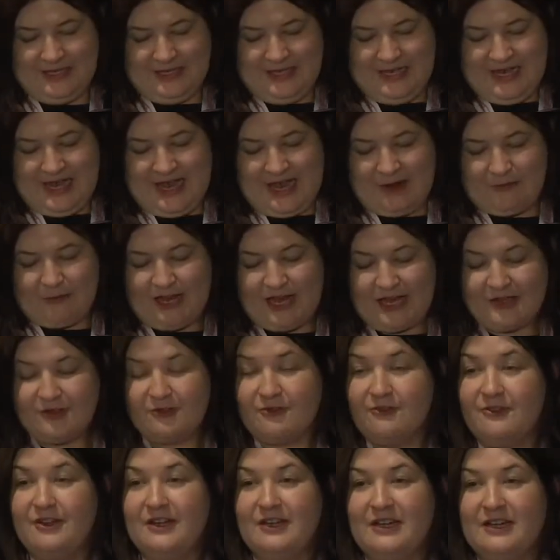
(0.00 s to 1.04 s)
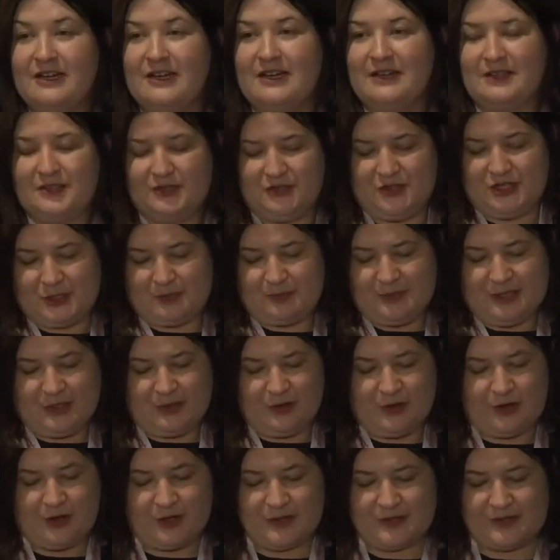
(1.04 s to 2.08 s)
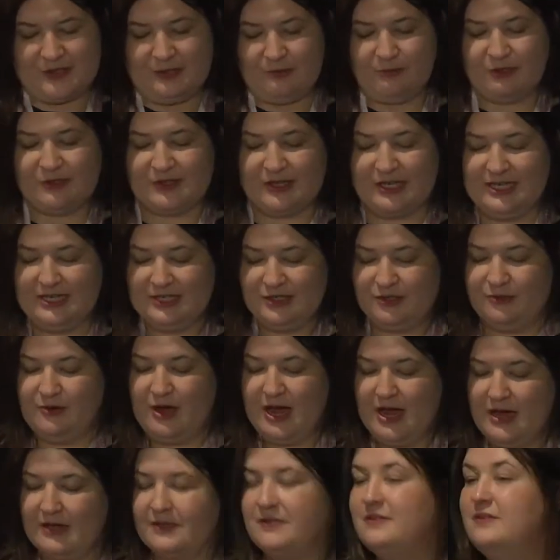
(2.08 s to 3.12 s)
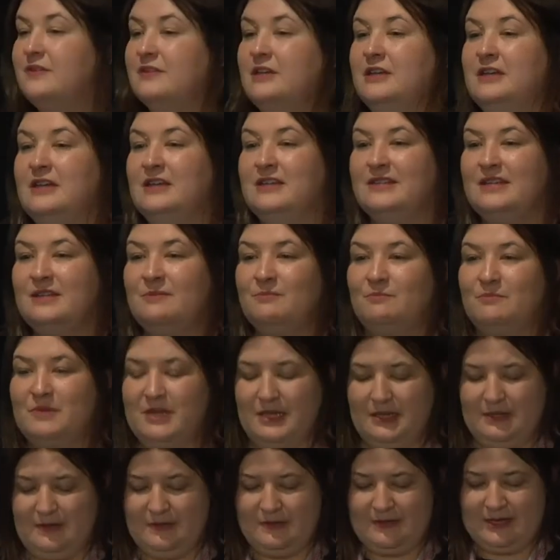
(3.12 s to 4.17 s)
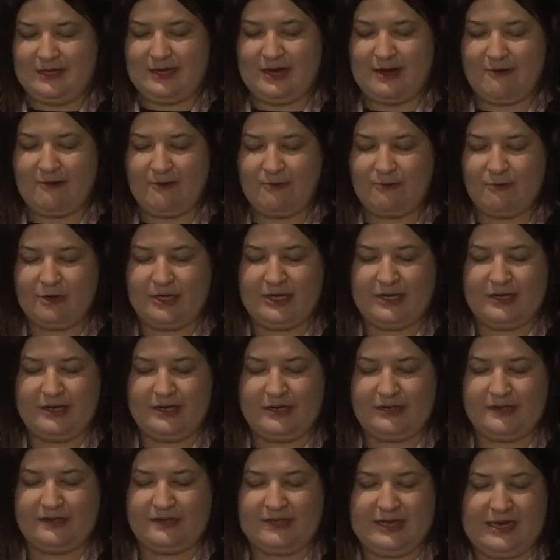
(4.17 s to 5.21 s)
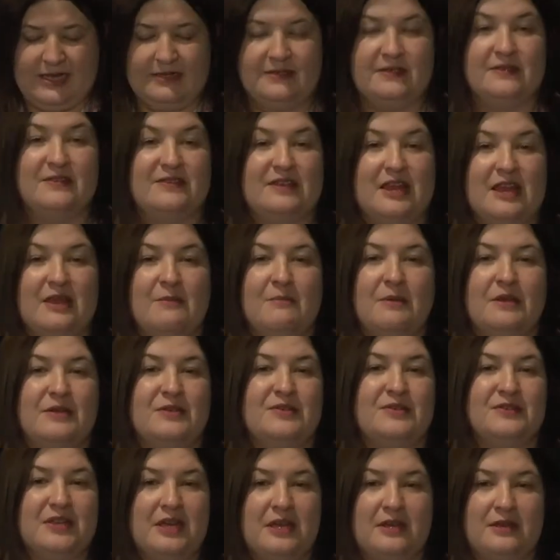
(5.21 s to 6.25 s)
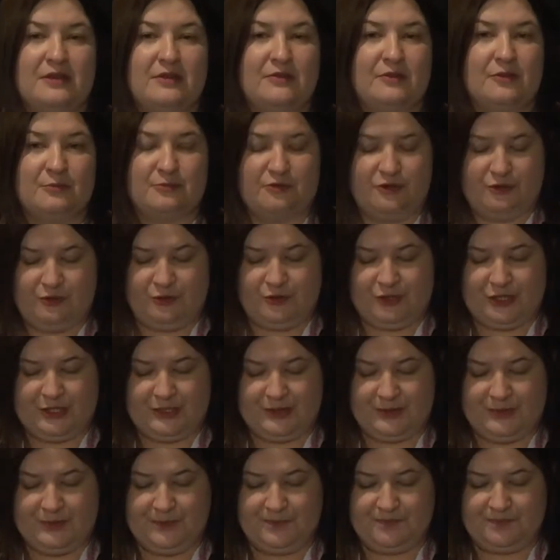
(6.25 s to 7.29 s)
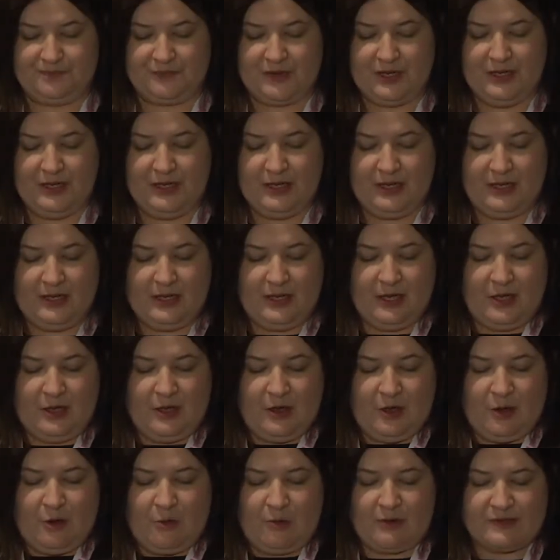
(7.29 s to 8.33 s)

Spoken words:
and we had to realize just because it was clear to us didn't mean that everyone else had the same understanding of the project. When